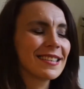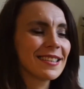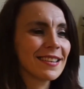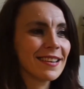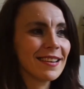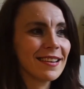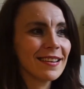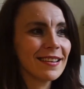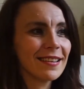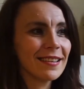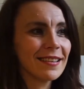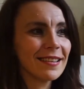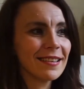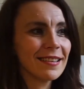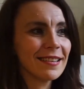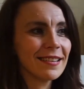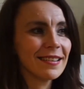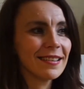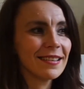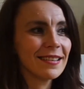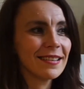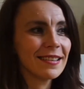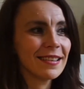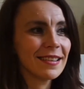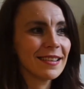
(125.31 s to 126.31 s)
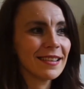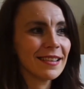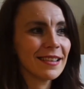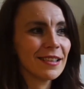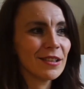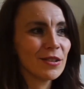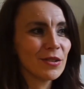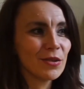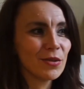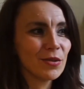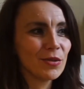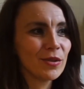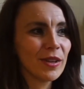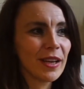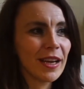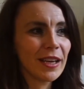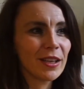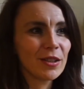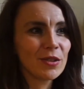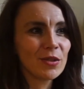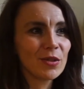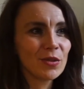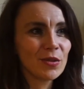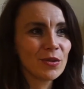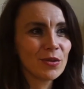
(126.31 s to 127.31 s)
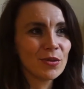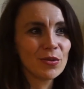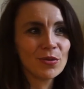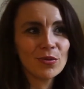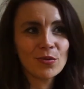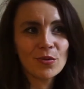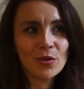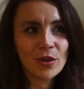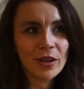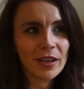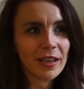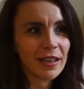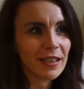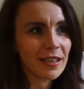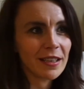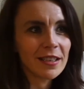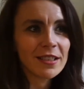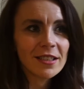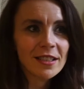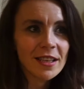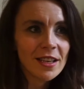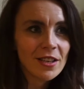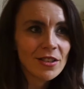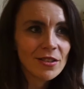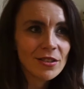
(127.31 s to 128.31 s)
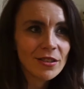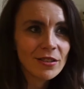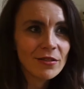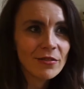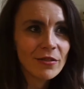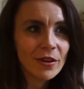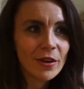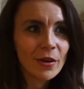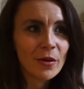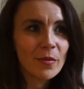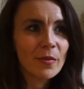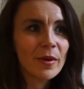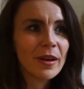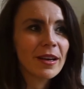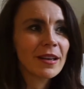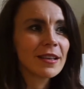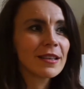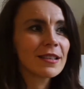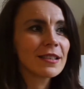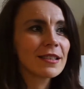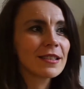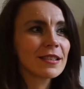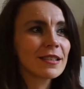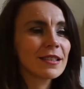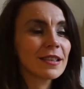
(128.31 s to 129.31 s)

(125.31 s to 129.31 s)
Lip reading: I do like to work in international environments.